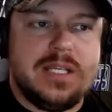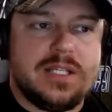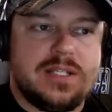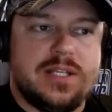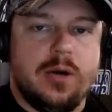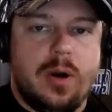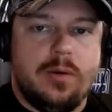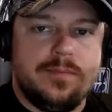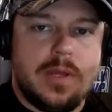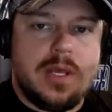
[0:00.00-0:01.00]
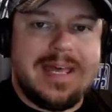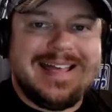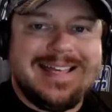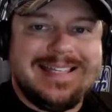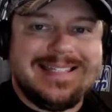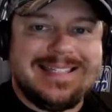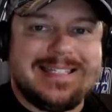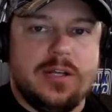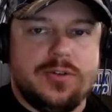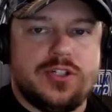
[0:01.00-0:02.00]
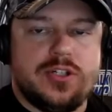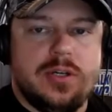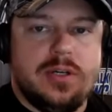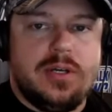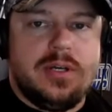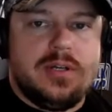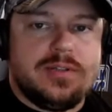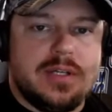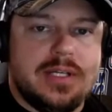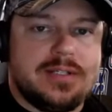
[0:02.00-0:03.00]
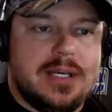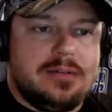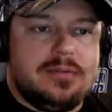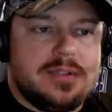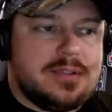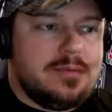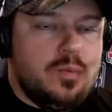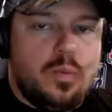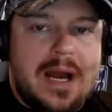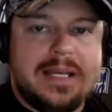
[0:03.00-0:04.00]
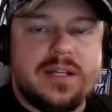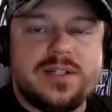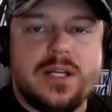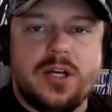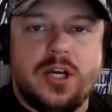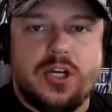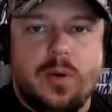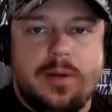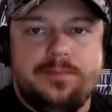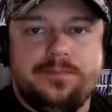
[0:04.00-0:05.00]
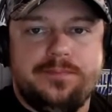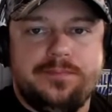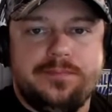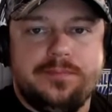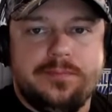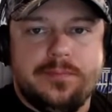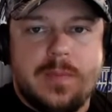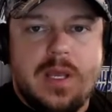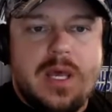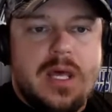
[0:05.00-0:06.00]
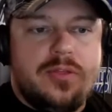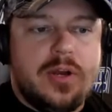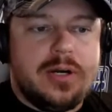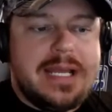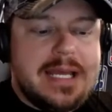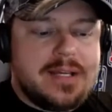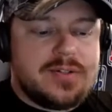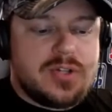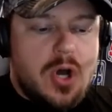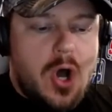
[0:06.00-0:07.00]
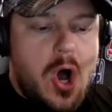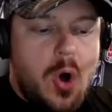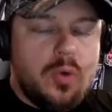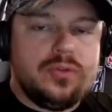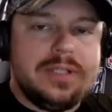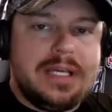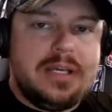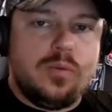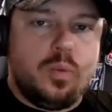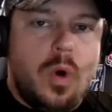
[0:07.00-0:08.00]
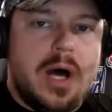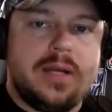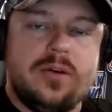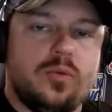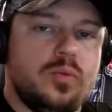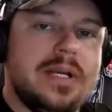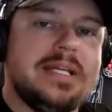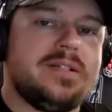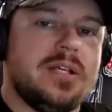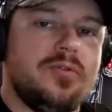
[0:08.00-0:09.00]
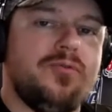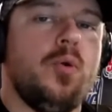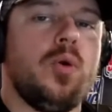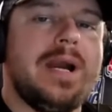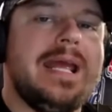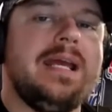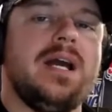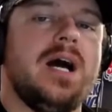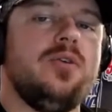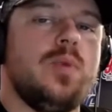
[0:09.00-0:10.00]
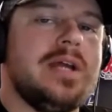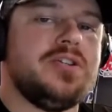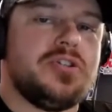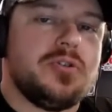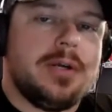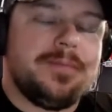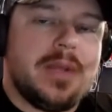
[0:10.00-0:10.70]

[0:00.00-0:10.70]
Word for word: Zero. Zilch. So they said, why continue to do it? There is only one reason for a gun registry,